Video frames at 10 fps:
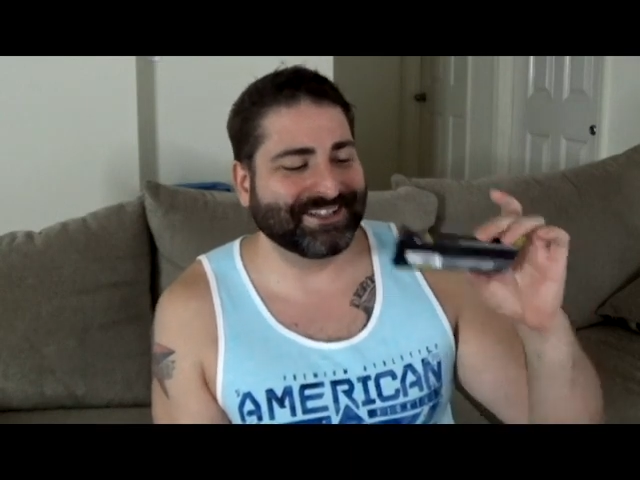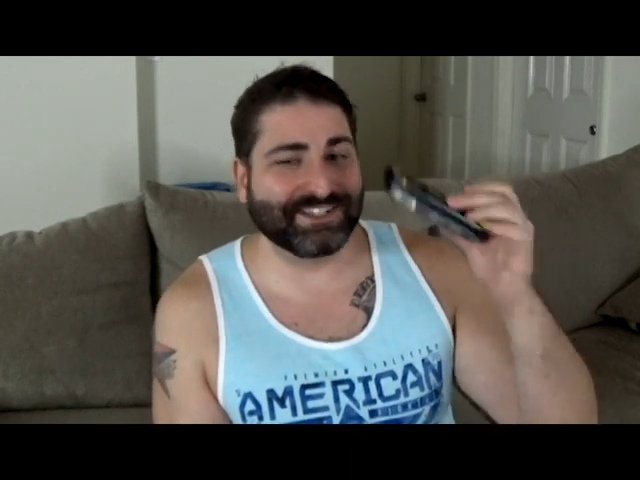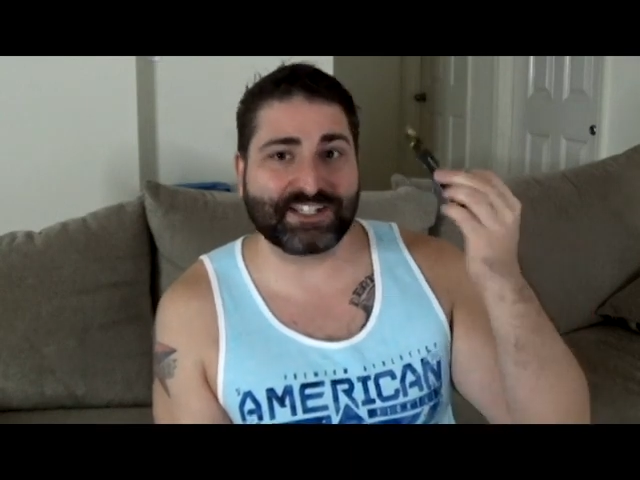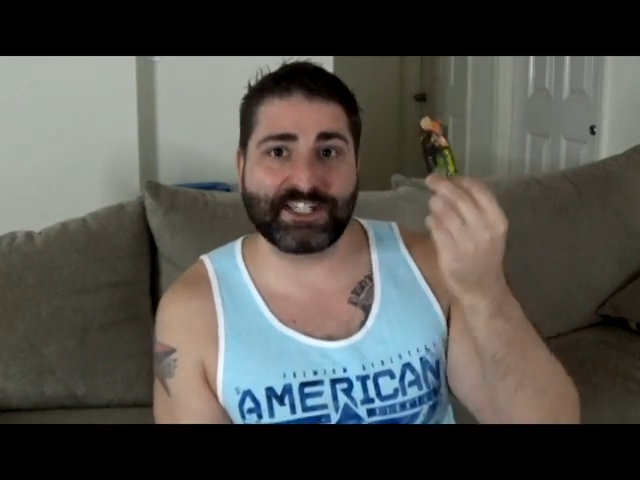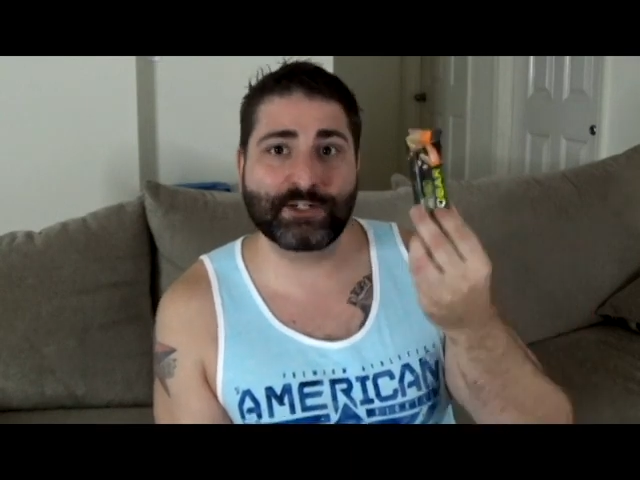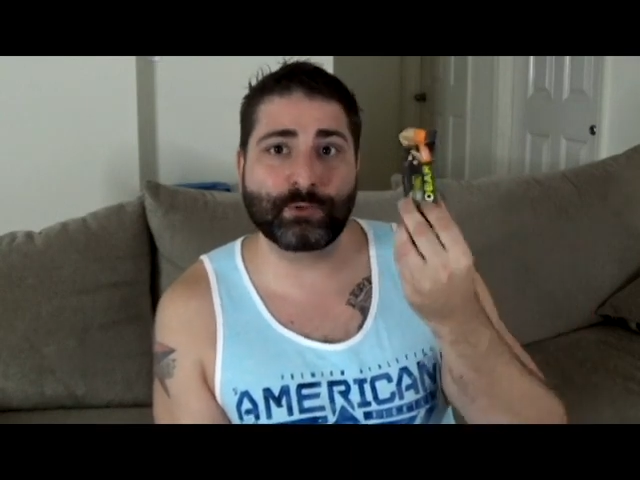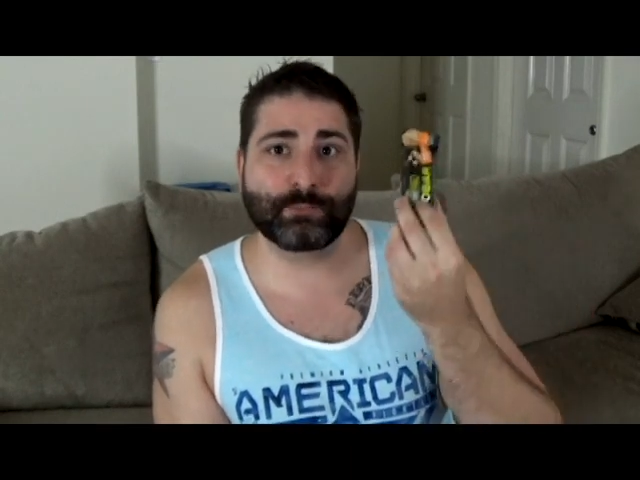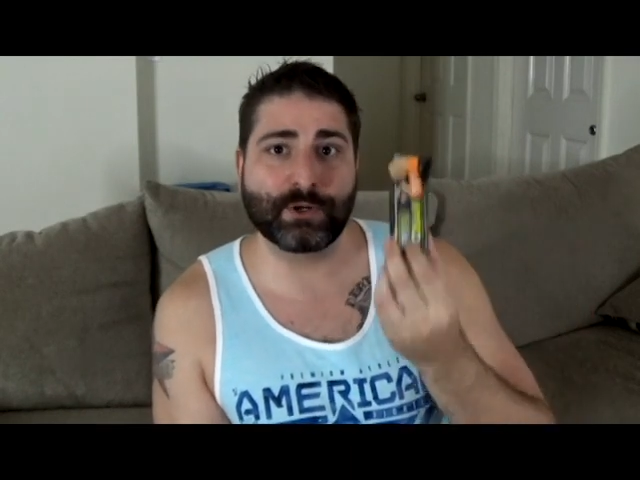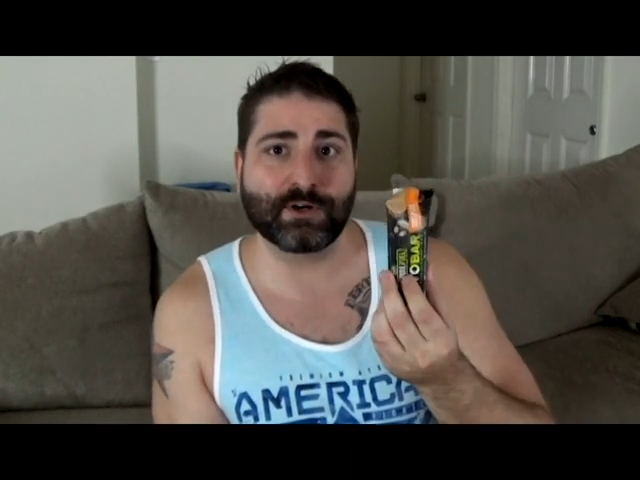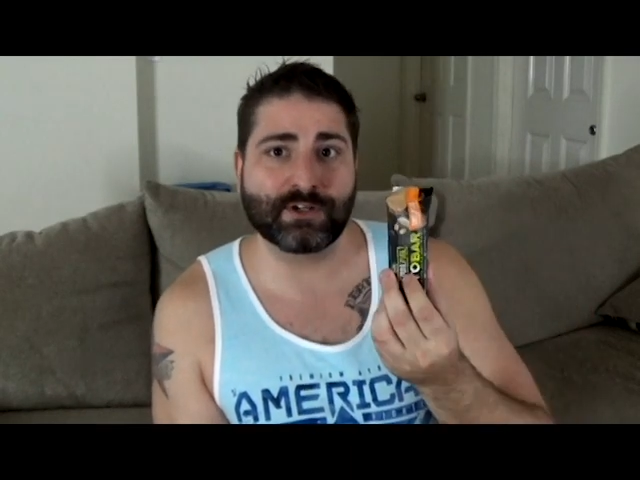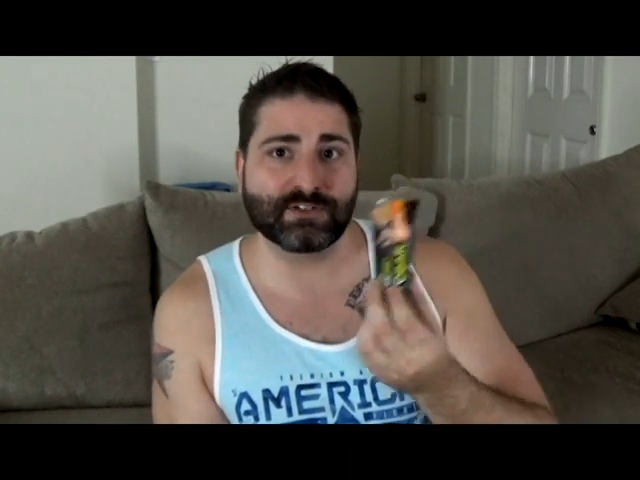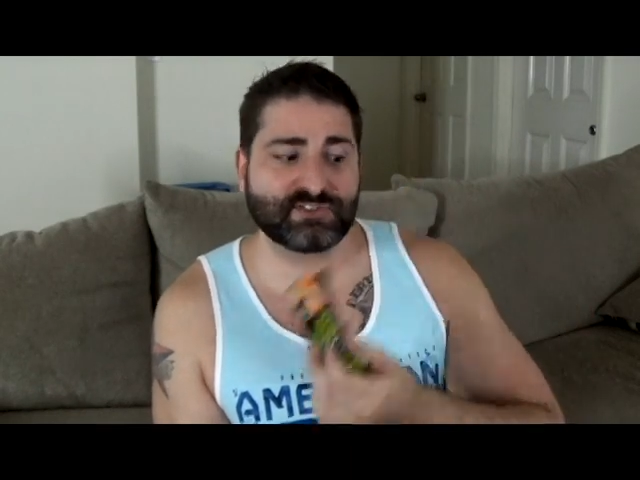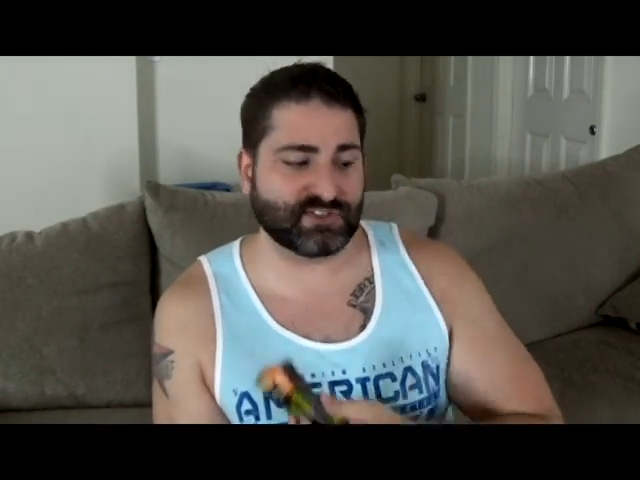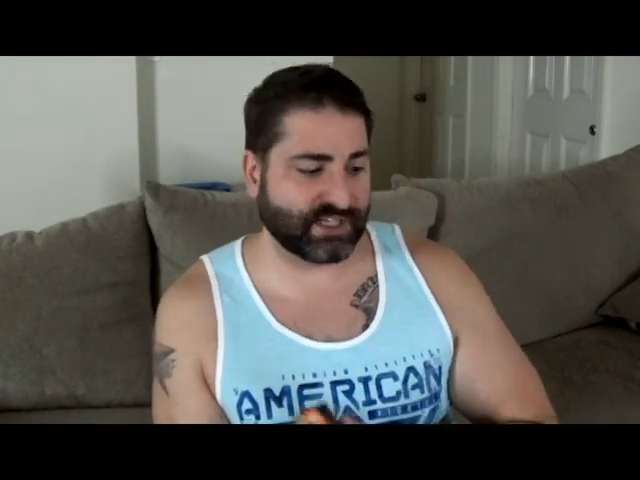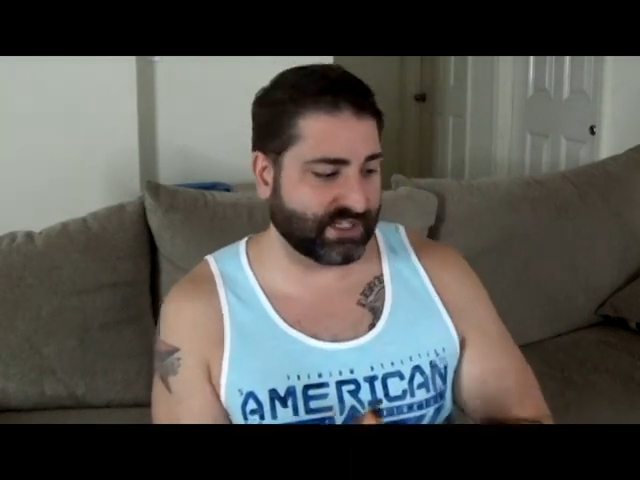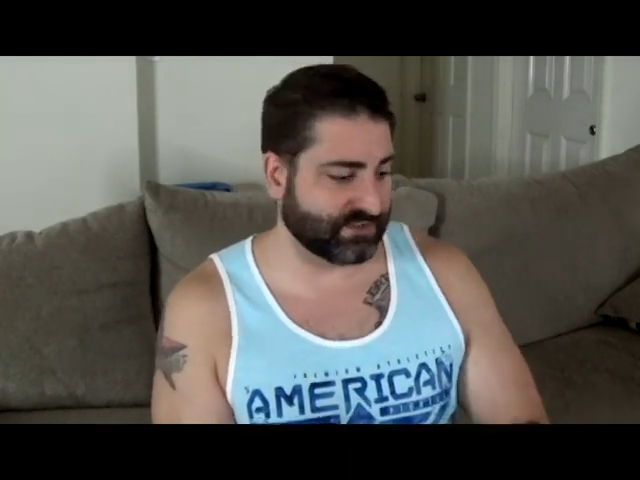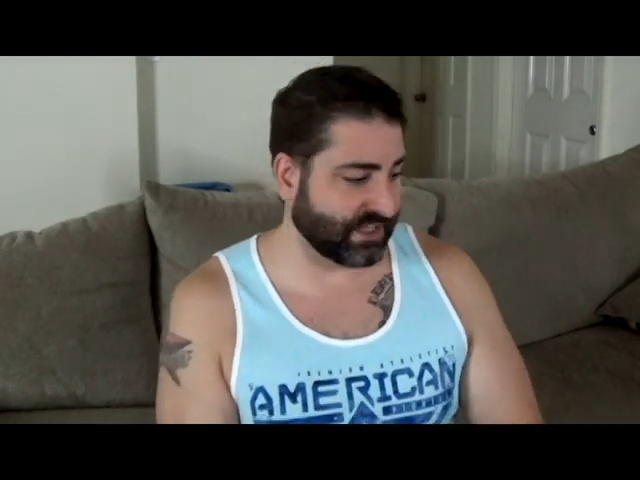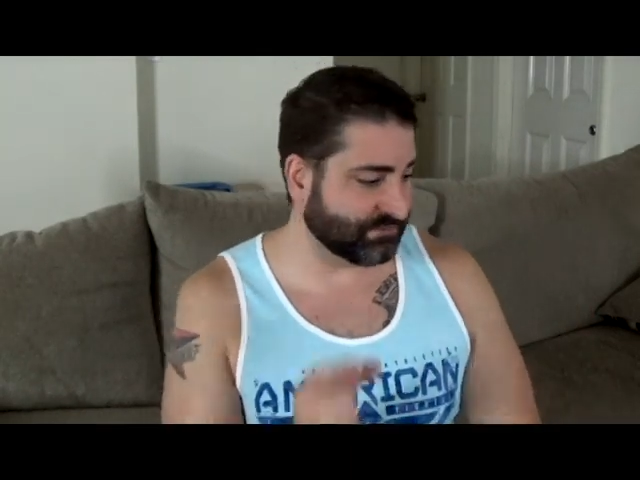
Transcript: The keto bars, and they